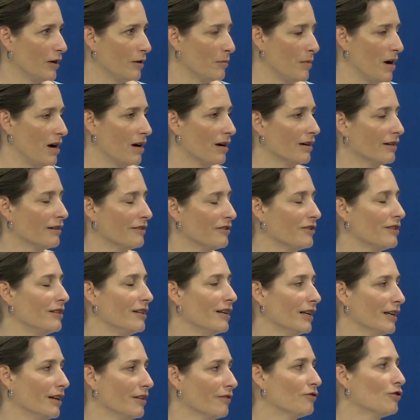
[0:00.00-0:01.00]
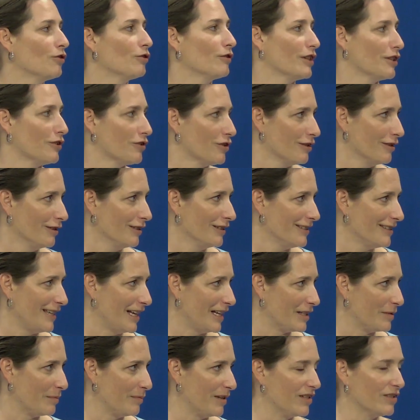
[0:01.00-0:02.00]
our understanding of traditional
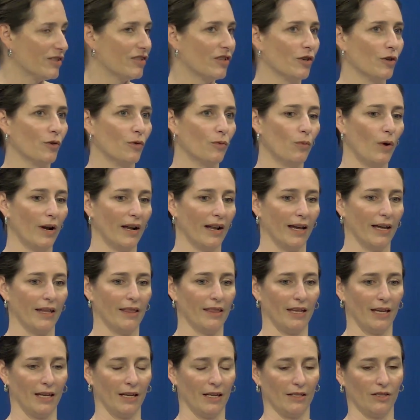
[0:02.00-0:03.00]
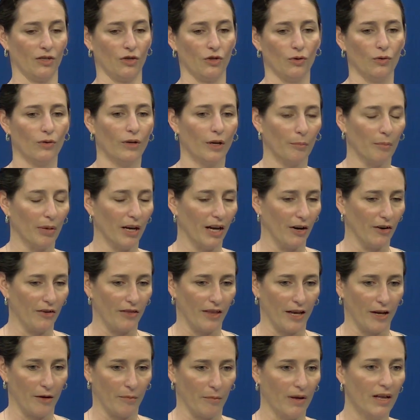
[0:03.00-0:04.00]
assessment. So when I think to compare
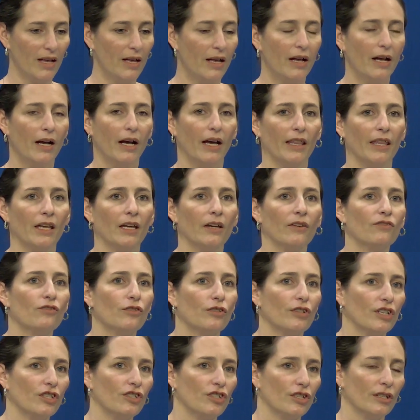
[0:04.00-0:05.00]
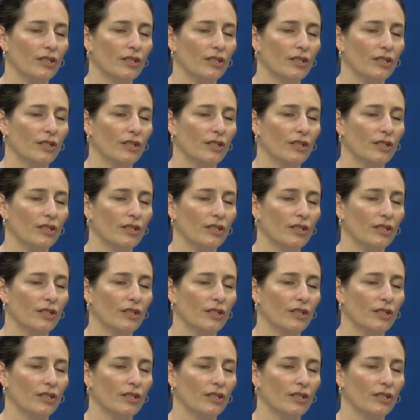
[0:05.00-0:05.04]
them, I think of traditional